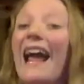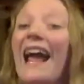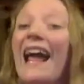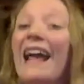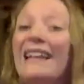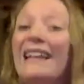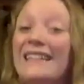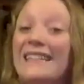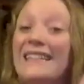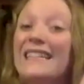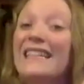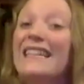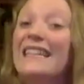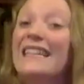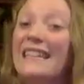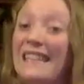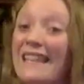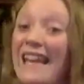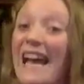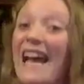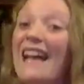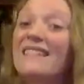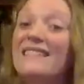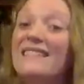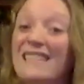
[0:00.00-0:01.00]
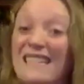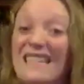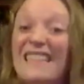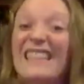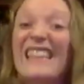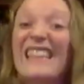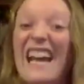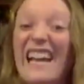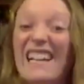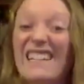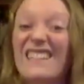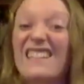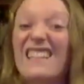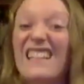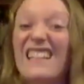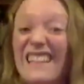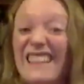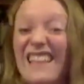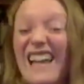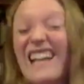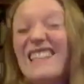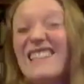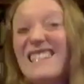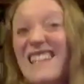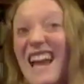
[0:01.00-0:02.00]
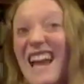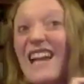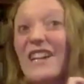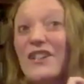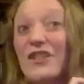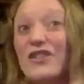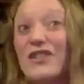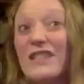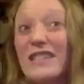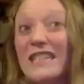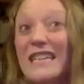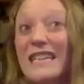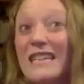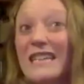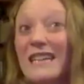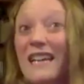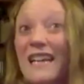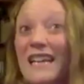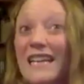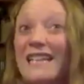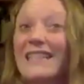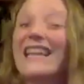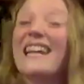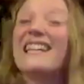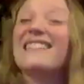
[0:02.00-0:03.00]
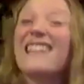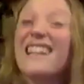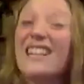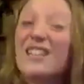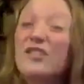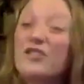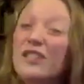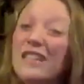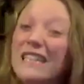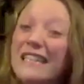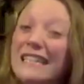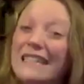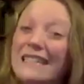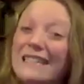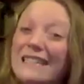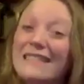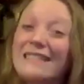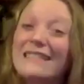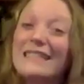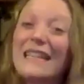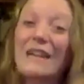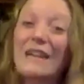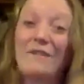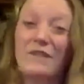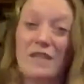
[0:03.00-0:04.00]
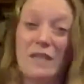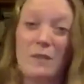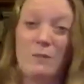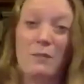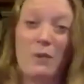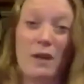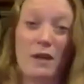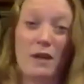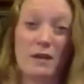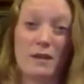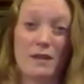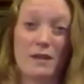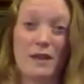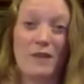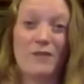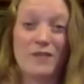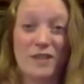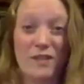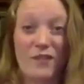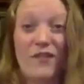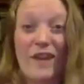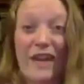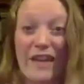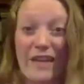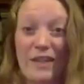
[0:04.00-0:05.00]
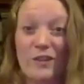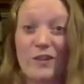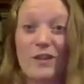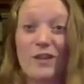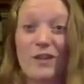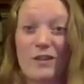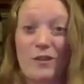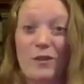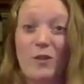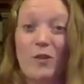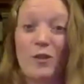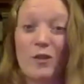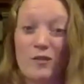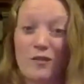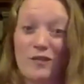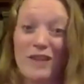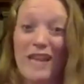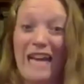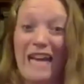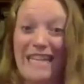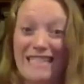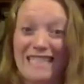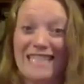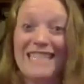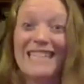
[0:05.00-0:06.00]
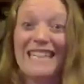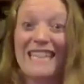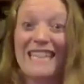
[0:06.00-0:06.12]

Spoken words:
And that's actually the safety part of the fight or flight.